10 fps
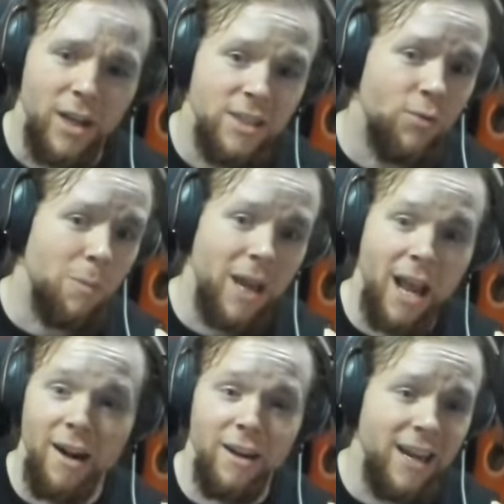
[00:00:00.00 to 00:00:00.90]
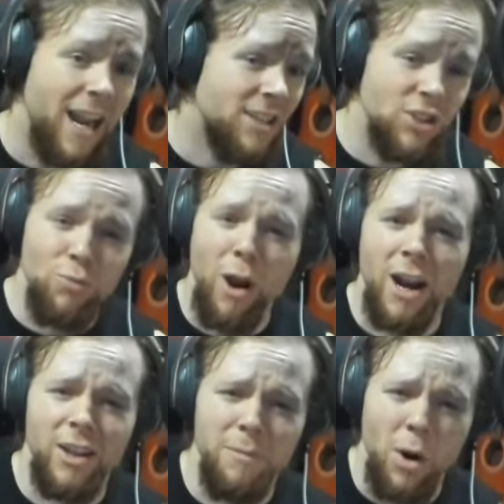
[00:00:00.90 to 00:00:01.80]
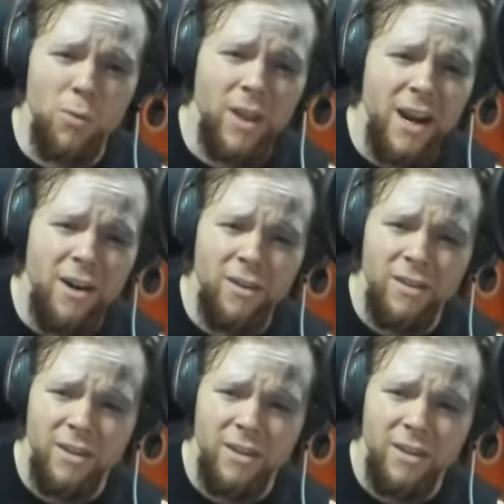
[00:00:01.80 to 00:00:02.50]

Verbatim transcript: he's from Canada, he ain't just rocking the boat there.